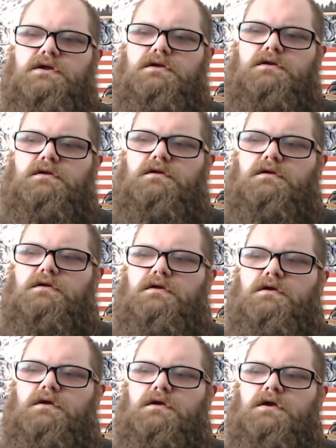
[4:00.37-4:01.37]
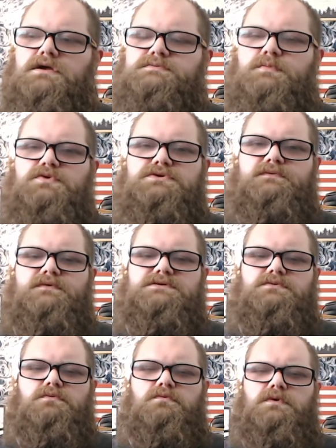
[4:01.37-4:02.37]
it. Because most of
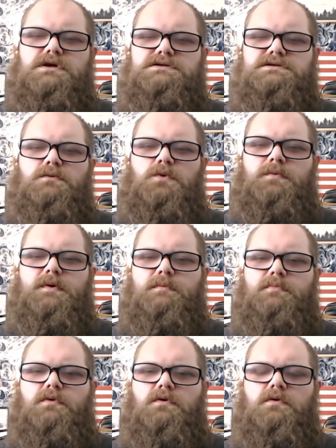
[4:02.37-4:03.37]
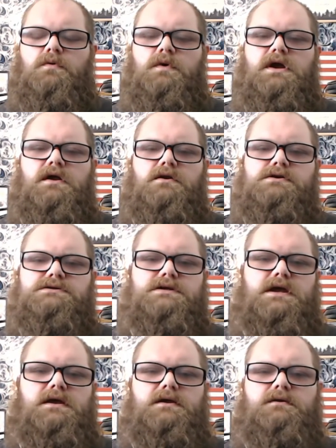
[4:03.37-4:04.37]
us reasonable people, we
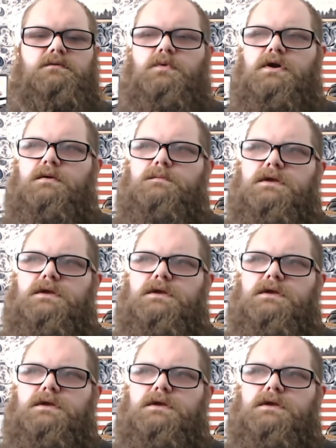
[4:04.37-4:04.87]
understand what it